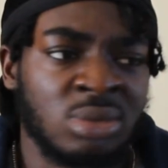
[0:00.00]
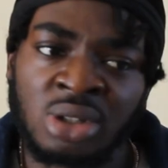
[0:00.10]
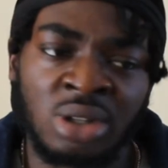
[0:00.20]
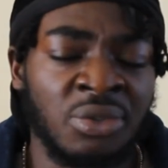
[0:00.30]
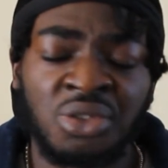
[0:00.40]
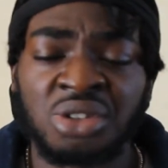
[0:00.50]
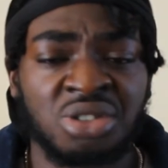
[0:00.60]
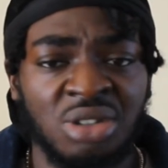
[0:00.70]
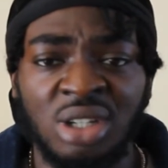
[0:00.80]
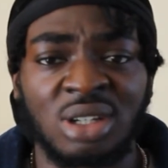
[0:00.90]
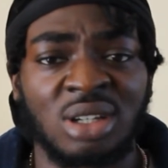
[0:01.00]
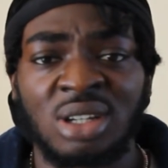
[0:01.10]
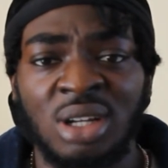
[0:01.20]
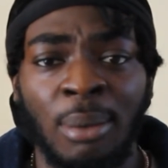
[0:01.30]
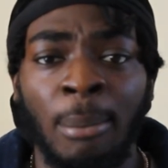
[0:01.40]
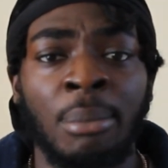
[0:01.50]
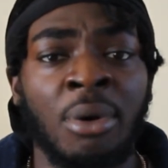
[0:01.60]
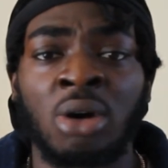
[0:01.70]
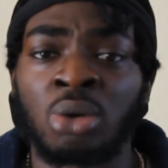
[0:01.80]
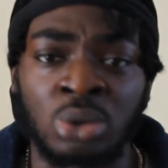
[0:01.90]
If you drink,
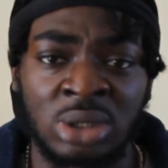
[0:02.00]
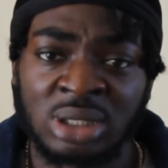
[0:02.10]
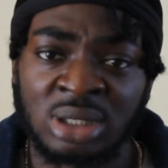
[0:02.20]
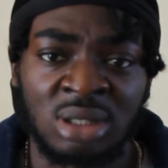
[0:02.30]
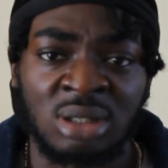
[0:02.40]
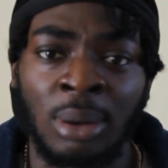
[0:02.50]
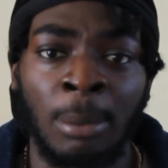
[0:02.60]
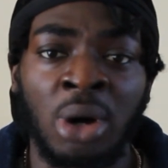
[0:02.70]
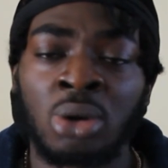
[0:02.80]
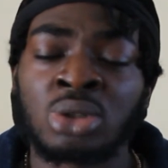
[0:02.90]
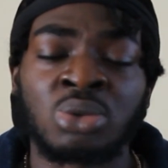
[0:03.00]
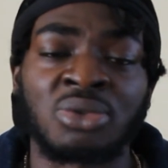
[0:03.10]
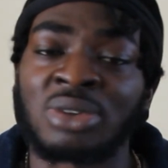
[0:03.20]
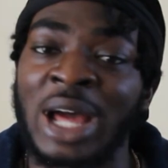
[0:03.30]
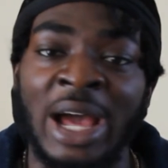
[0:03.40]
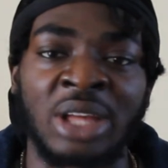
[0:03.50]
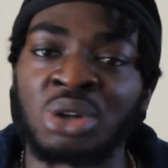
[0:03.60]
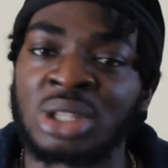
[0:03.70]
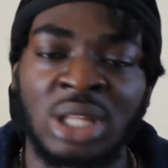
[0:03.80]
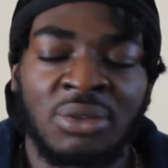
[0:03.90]
bottles will fly.
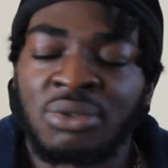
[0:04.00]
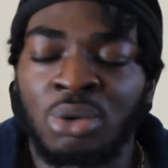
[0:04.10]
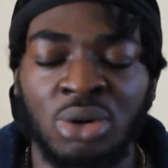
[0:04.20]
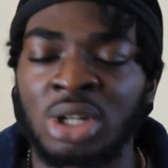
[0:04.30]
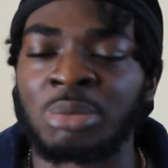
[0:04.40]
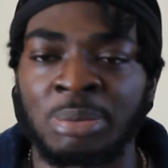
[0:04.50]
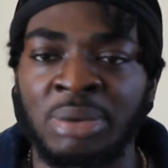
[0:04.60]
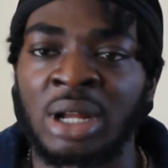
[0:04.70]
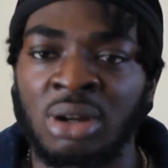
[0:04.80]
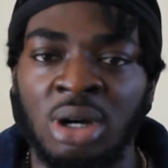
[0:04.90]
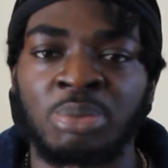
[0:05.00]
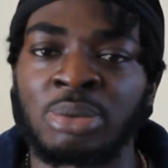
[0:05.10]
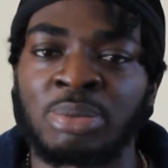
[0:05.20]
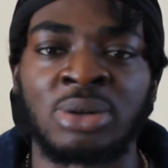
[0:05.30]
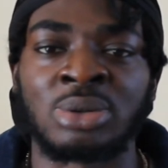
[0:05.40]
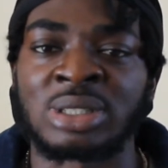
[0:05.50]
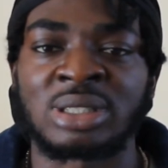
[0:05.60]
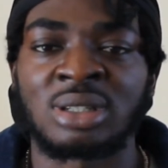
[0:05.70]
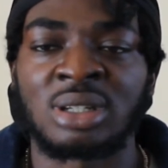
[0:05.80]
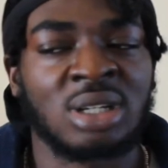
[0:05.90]
You're therefore going to be buying a couple
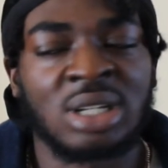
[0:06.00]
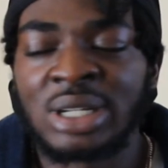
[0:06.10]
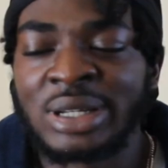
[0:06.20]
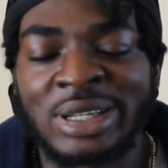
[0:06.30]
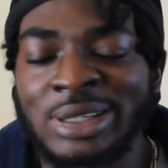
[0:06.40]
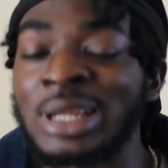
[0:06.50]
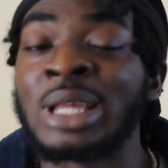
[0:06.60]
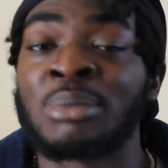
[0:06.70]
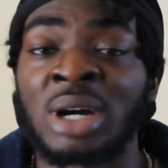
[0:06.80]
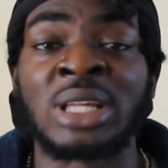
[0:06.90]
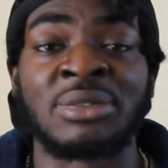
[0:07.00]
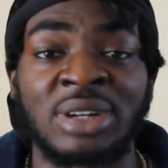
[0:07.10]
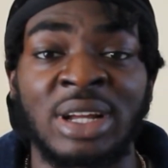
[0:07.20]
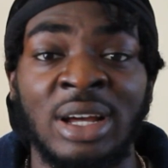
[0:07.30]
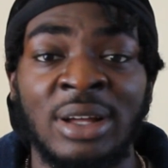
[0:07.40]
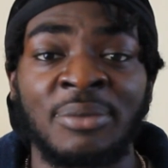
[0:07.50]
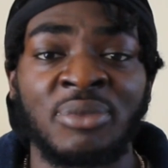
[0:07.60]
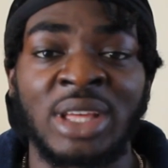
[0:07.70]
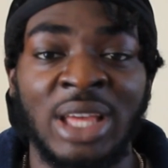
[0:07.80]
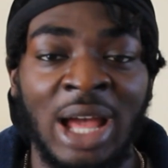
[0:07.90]
bottles. You need money for that.
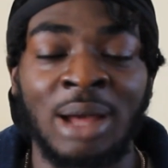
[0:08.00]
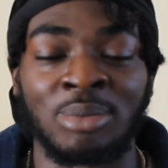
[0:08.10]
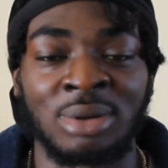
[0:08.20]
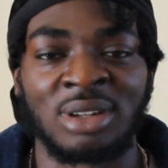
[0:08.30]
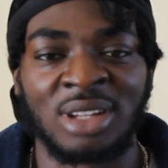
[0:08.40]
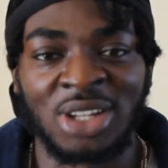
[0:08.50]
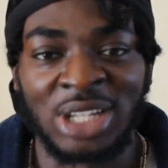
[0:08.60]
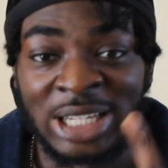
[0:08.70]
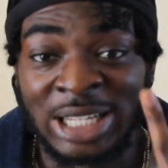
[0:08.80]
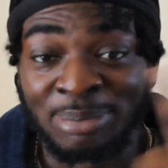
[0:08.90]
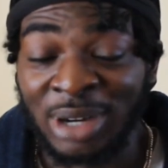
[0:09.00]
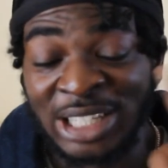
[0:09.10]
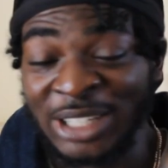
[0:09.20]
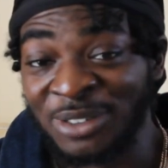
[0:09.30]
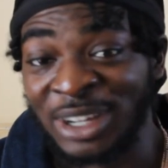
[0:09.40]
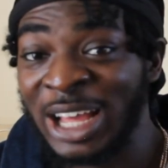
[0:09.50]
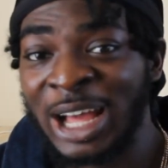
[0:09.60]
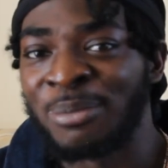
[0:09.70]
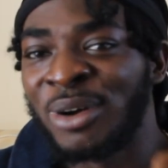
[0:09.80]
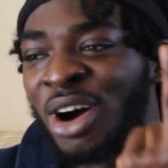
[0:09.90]
Cab, you need money for
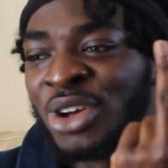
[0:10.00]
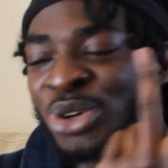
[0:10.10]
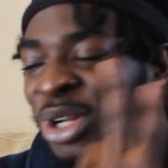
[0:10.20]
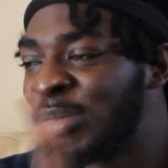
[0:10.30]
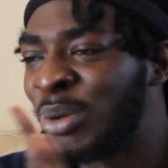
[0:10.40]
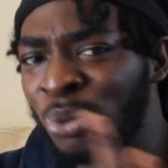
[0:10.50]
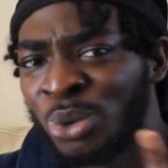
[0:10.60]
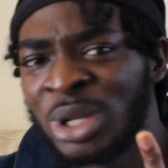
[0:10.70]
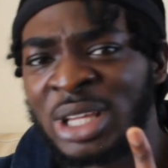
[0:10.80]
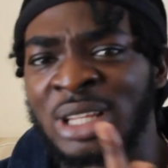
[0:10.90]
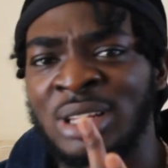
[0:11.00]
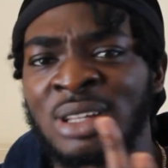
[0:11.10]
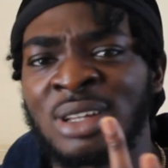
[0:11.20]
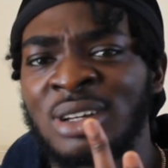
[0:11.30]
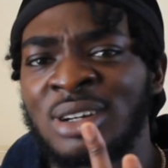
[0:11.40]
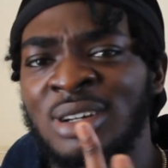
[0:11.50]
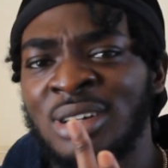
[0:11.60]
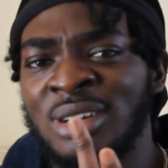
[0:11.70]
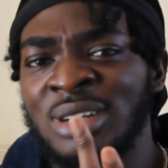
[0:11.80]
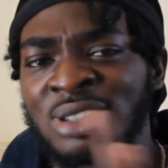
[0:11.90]
cab. Are you going to be walking
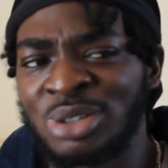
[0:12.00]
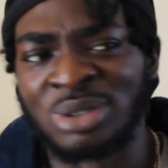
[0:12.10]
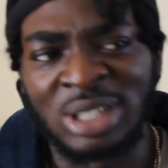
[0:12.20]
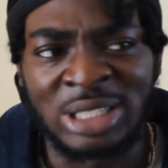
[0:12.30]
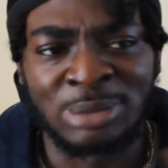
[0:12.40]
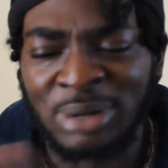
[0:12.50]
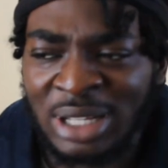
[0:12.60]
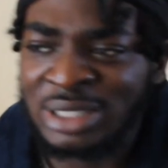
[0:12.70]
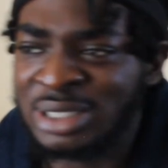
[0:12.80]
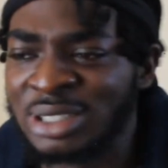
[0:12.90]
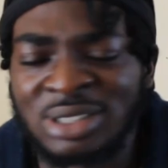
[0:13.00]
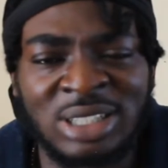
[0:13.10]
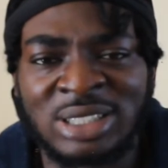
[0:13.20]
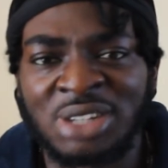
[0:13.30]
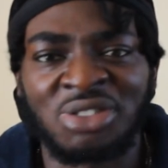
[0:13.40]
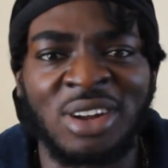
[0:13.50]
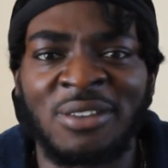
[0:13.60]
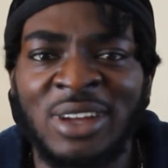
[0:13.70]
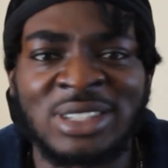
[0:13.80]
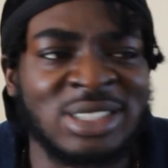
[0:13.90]
to these places, to these different
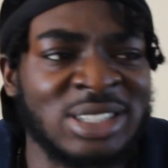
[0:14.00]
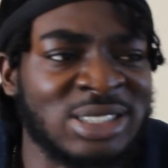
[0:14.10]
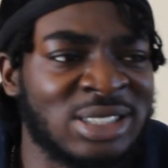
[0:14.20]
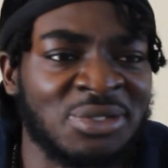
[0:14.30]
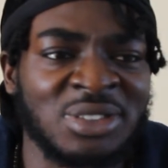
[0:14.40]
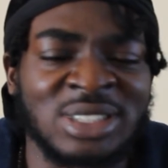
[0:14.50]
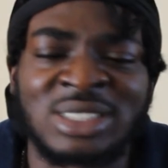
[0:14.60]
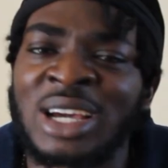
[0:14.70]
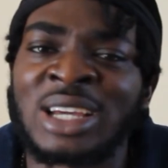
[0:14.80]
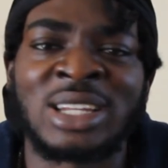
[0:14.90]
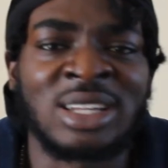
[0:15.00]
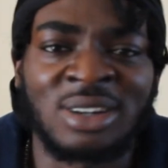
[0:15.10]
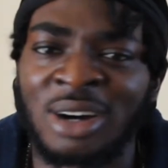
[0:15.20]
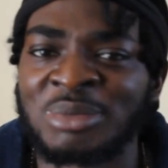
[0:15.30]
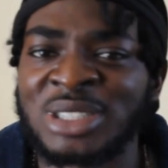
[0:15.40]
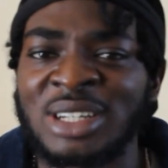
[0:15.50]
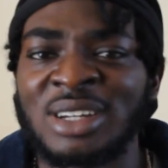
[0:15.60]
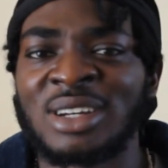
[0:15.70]
events, to these different society link-ups?